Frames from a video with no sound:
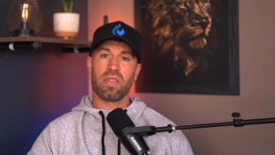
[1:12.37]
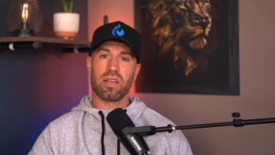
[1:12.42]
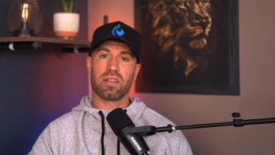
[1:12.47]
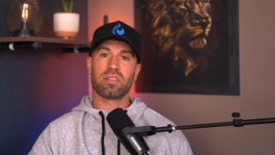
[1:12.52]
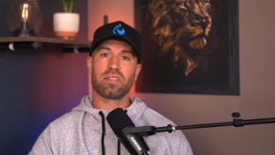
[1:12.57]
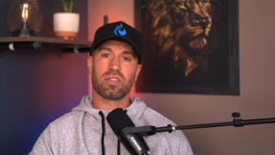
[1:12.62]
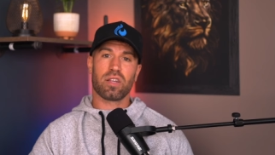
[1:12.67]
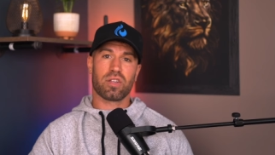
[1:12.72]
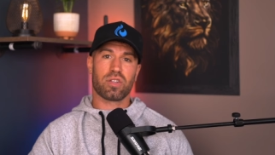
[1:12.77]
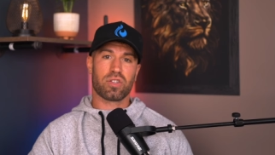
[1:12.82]

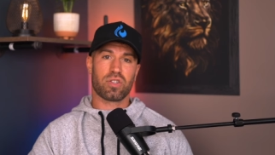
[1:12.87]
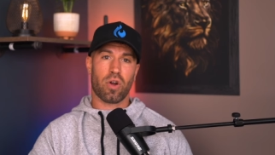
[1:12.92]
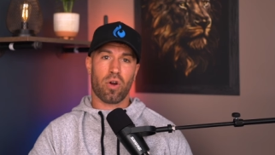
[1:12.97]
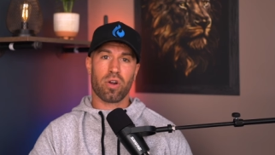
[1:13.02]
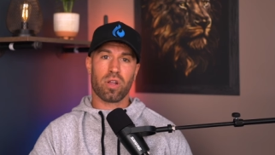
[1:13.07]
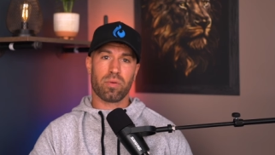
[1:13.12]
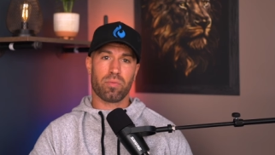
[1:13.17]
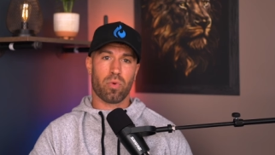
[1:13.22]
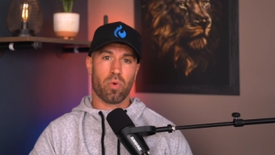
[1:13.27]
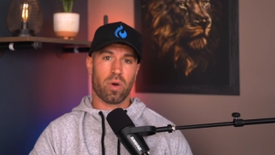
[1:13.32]
This is a
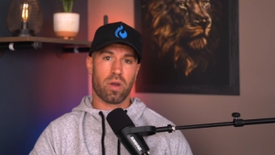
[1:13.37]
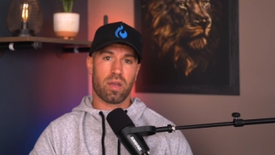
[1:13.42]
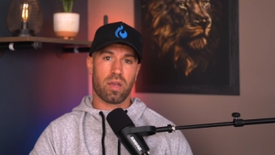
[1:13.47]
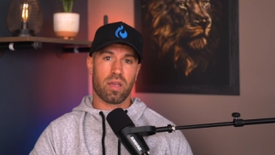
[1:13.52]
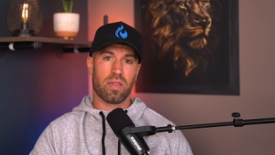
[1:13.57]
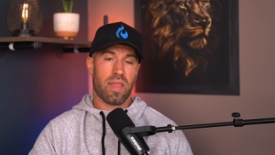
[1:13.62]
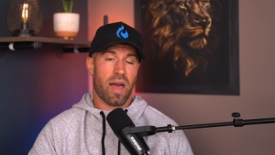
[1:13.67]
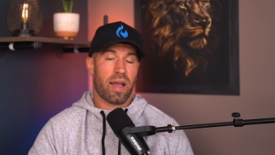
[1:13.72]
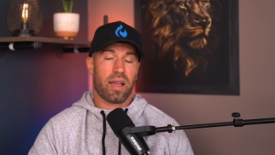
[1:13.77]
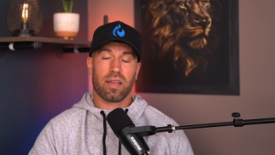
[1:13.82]
starting point,
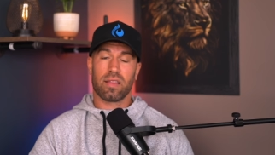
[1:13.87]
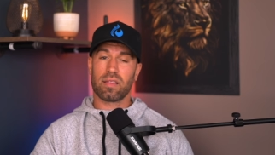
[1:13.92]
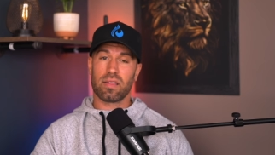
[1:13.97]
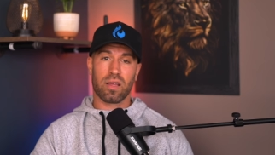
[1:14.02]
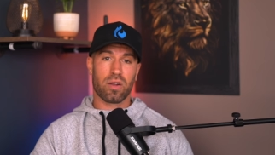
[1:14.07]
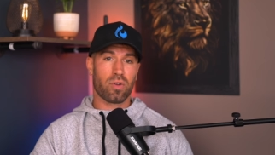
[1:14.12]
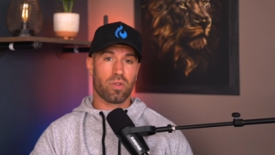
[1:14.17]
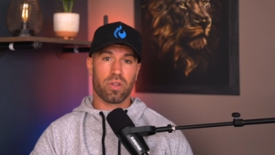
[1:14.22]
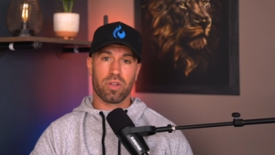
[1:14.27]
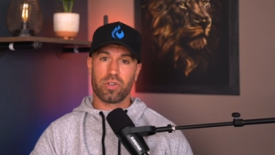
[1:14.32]
and that can
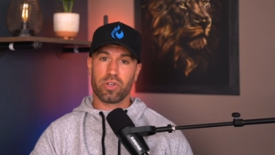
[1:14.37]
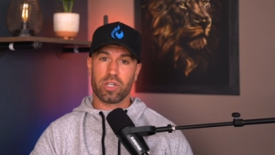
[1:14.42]
literally